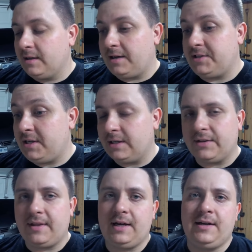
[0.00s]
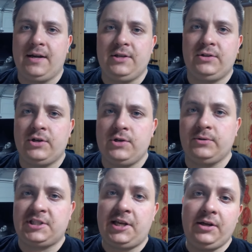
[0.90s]
idea that I need to
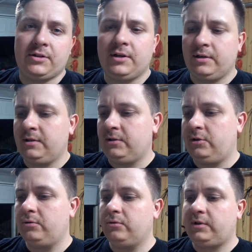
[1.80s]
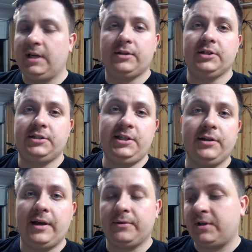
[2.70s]
use heat to get the
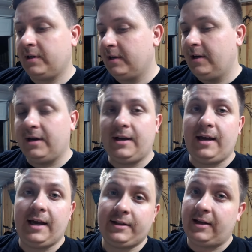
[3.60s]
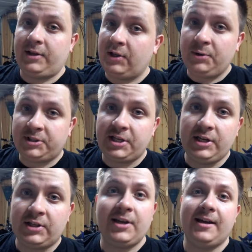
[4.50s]
seal out. And I did use
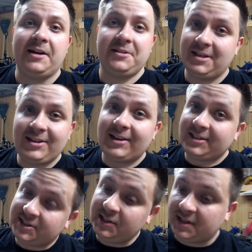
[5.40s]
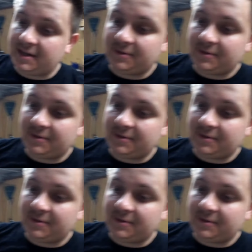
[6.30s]
heat, and I did get the seal